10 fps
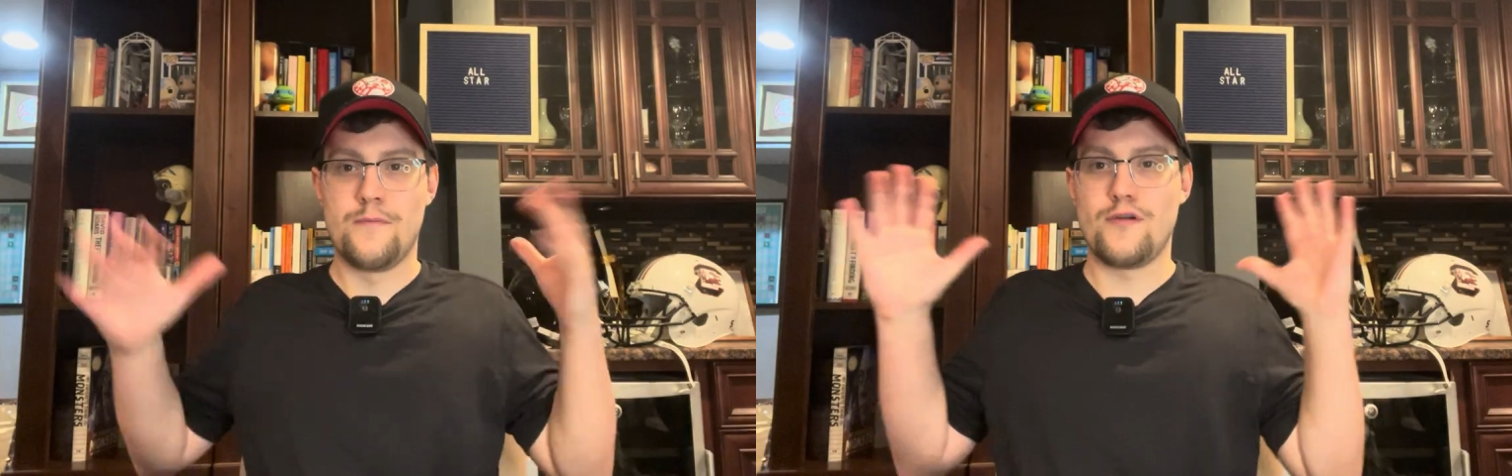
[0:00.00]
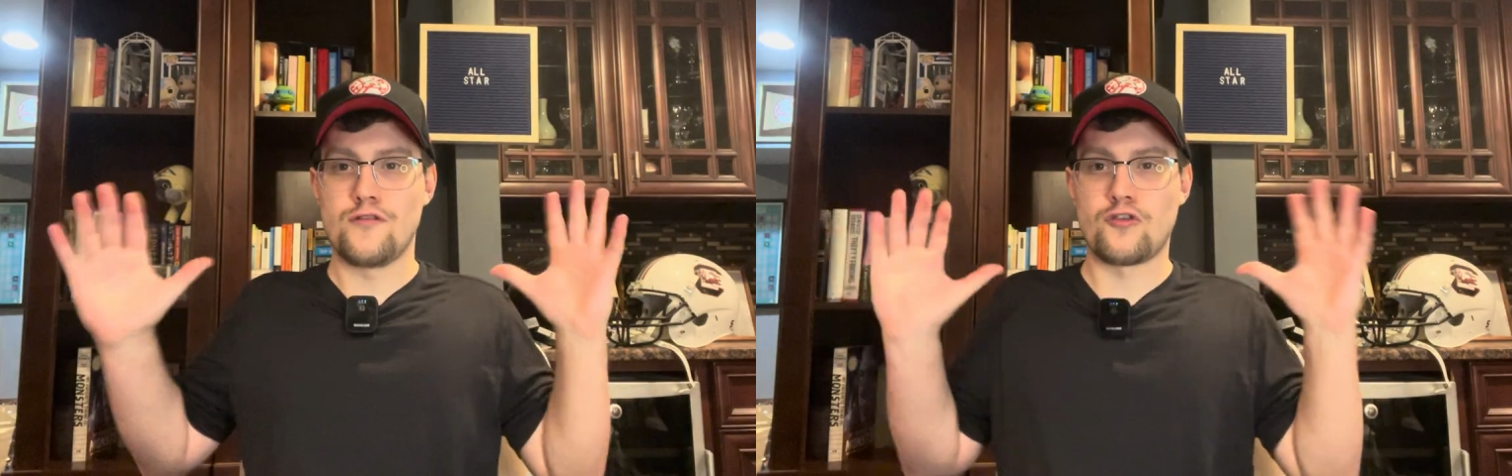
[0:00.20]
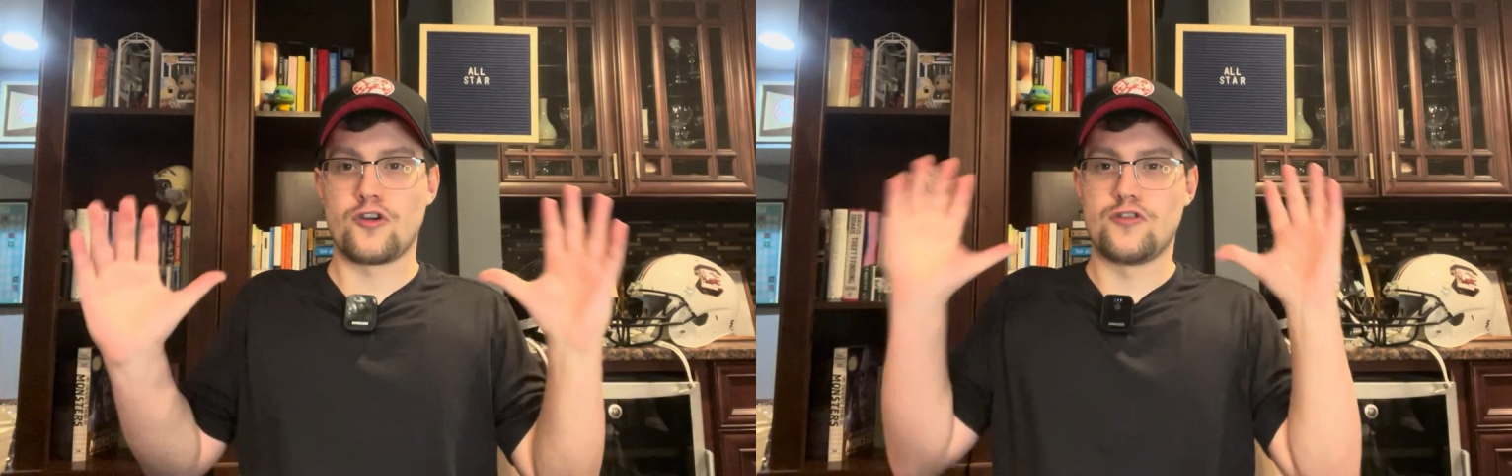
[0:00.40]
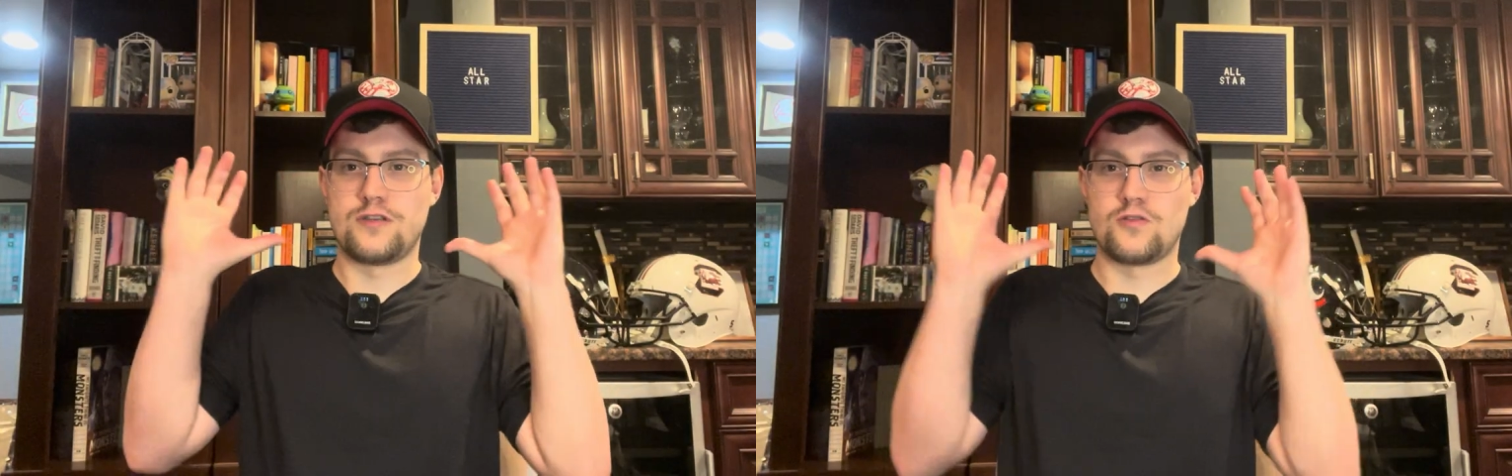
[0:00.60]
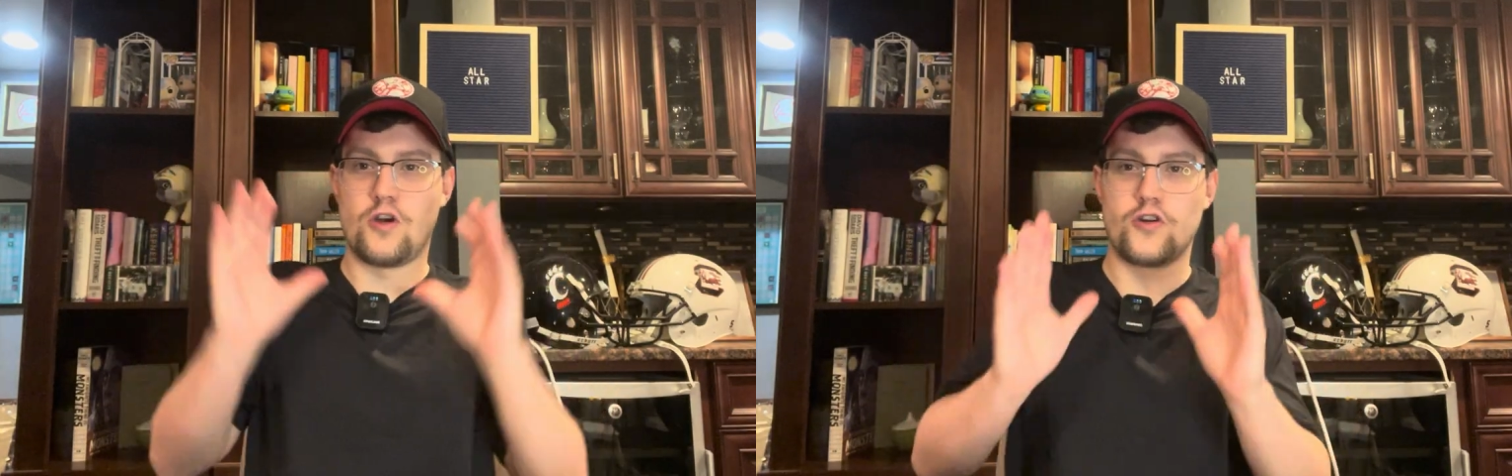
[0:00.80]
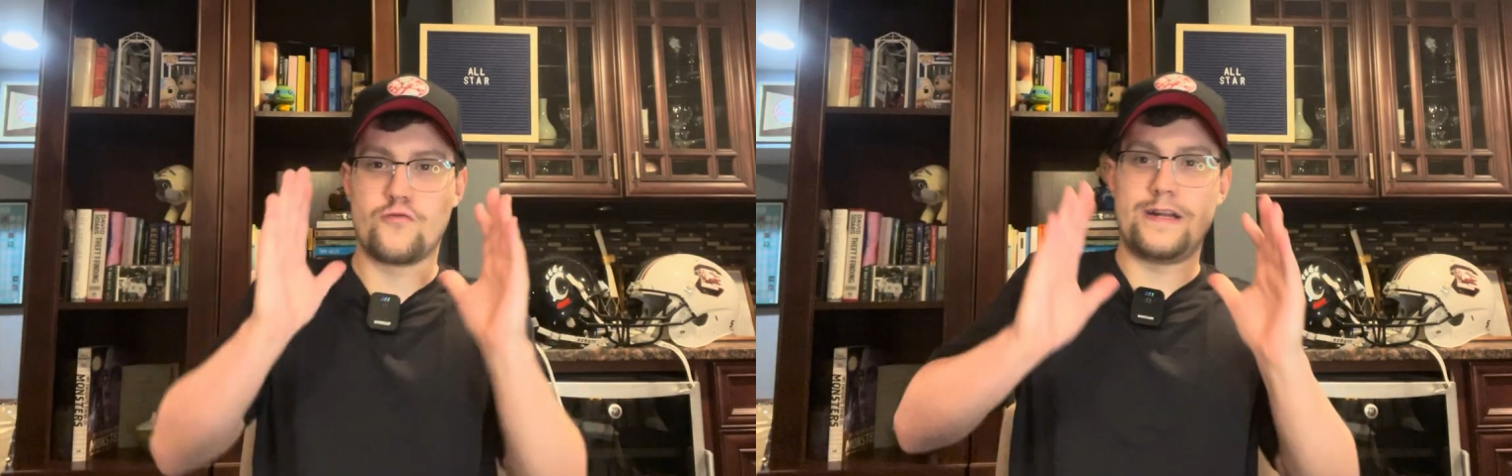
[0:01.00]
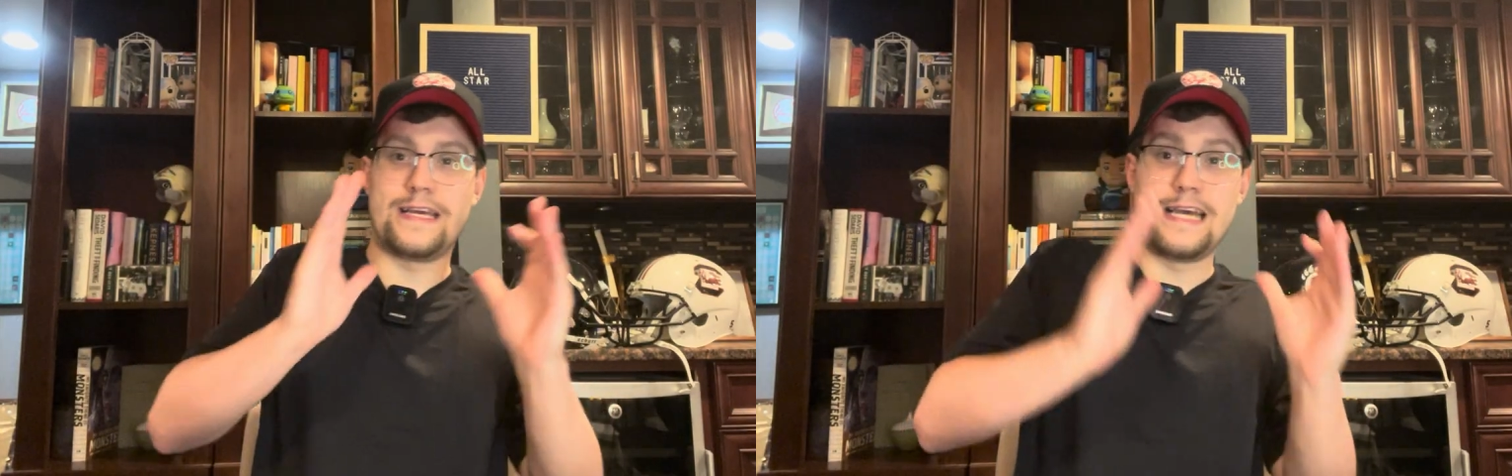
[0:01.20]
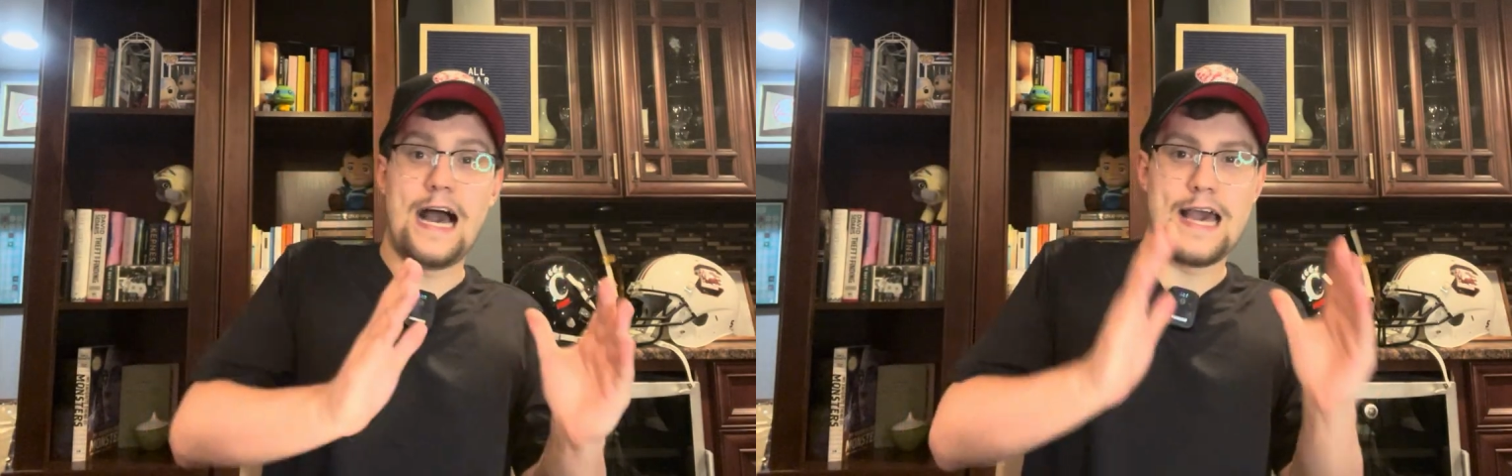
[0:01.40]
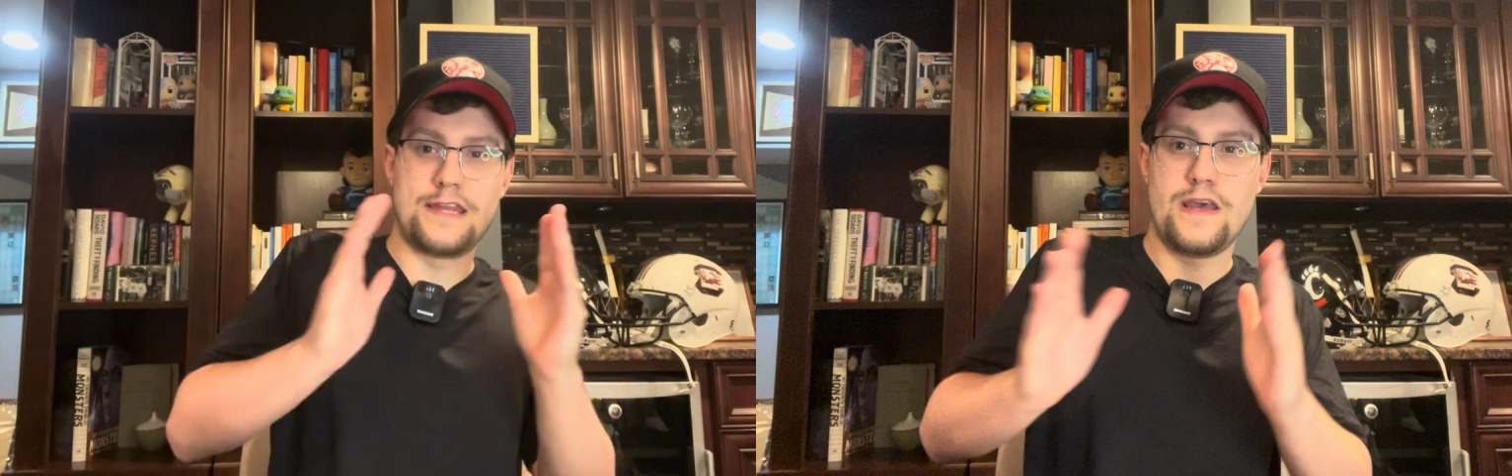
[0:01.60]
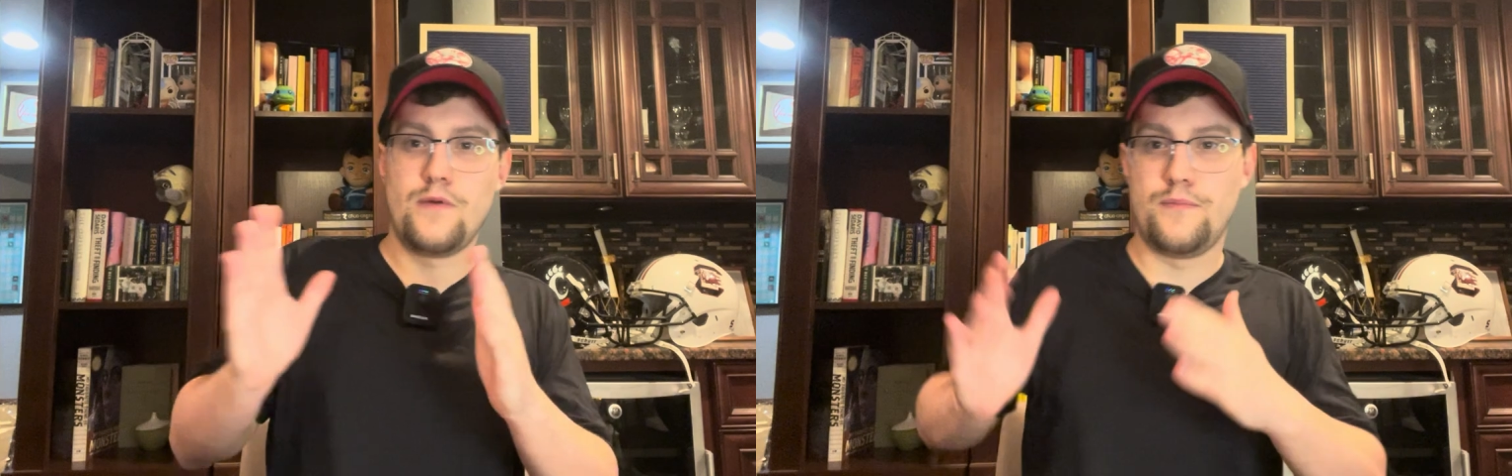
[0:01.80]
Brent Rooker is the most underrated guy in
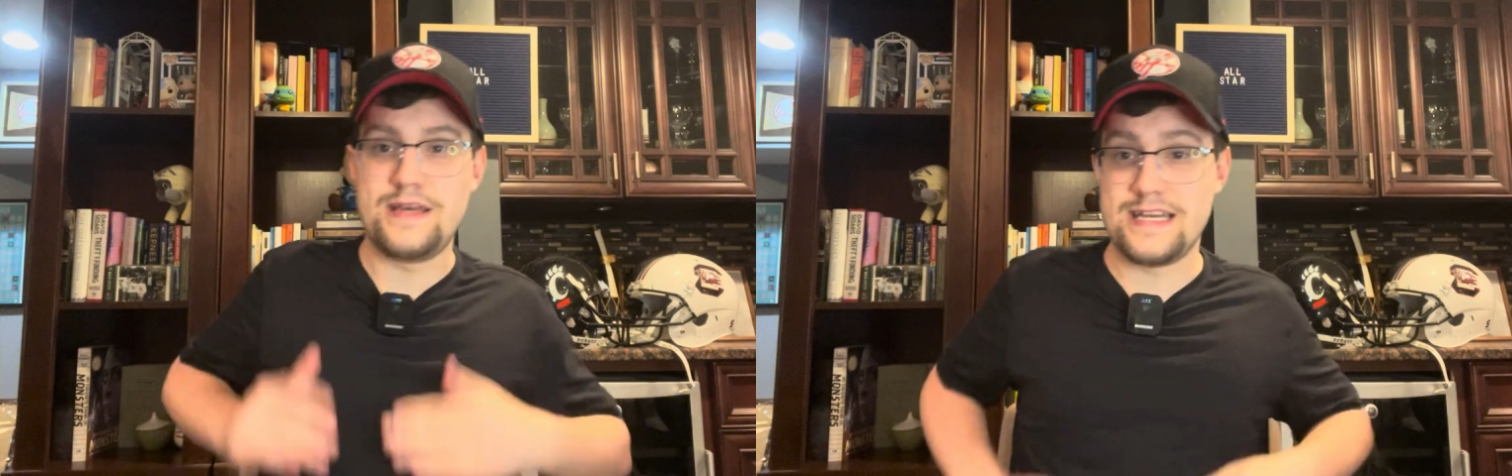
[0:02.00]
the MLB.